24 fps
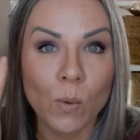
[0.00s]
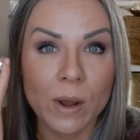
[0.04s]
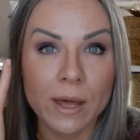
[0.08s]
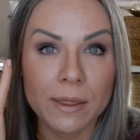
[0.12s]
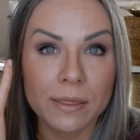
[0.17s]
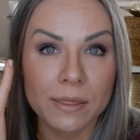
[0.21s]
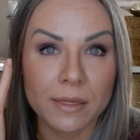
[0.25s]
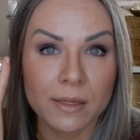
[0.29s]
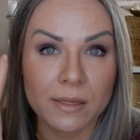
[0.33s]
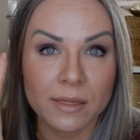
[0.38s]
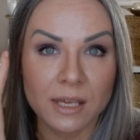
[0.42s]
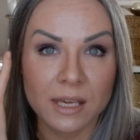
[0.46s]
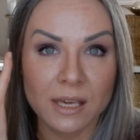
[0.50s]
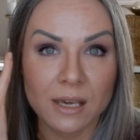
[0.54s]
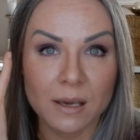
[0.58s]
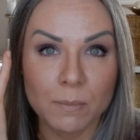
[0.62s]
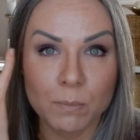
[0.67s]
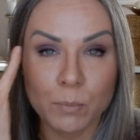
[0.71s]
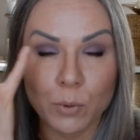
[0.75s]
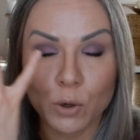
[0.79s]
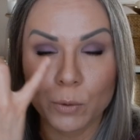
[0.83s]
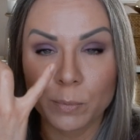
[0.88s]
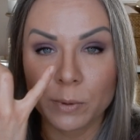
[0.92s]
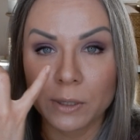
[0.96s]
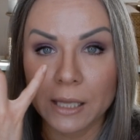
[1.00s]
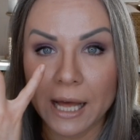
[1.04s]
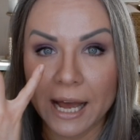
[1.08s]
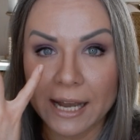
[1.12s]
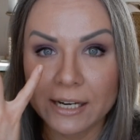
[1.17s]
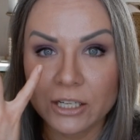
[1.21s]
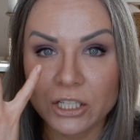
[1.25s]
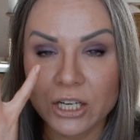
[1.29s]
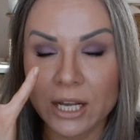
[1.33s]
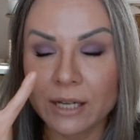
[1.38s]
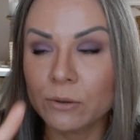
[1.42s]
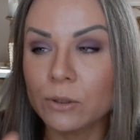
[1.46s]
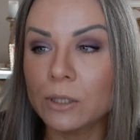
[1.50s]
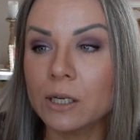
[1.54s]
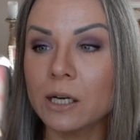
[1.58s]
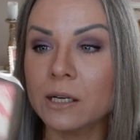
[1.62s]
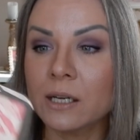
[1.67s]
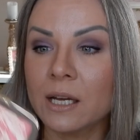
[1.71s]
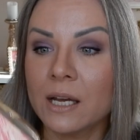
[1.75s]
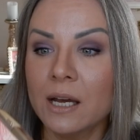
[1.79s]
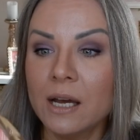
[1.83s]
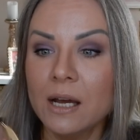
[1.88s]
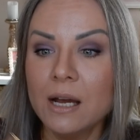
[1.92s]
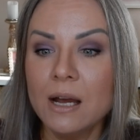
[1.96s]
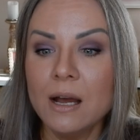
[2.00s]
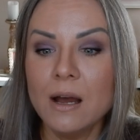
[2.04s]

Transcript: with the purple eyeshadow look,